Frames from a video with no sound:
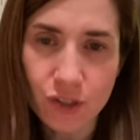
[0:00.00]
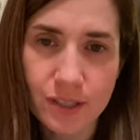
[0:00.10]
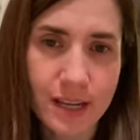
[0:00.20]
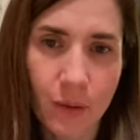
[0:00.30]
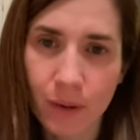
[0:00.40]
it's
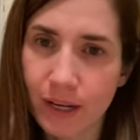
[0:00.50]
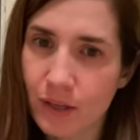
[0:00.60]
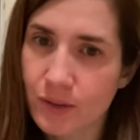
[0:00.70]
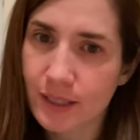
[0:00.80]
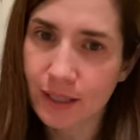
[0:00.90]
not one I
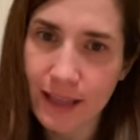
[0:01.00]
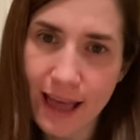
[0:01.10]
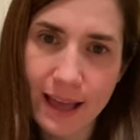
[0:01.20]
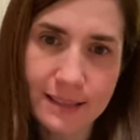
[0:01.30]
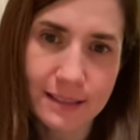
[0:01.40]
use in
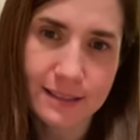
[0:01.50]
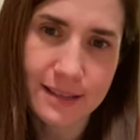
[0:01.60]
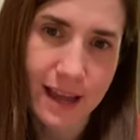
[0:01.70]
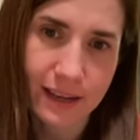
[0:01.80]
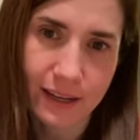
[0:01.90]
class, it's
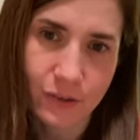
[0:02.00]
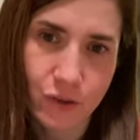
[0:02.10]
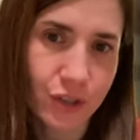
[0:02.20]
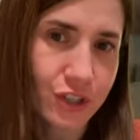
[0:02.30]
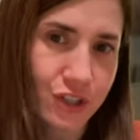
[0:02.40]
not a
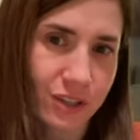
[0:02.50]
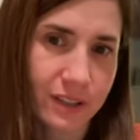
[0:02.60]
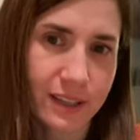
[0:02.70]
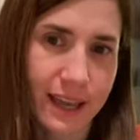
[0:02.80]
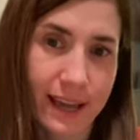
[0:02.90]

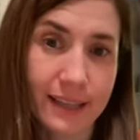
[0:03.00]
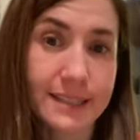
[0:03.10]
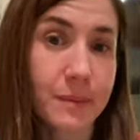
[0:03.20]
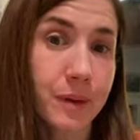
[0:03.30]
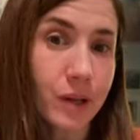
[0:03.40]
traditionally
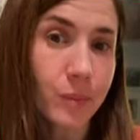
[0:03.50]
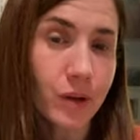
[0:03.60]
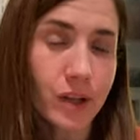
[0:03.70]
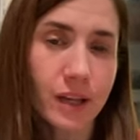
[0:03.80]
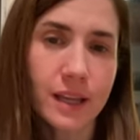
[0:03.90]
academic
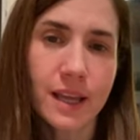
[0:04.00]
book.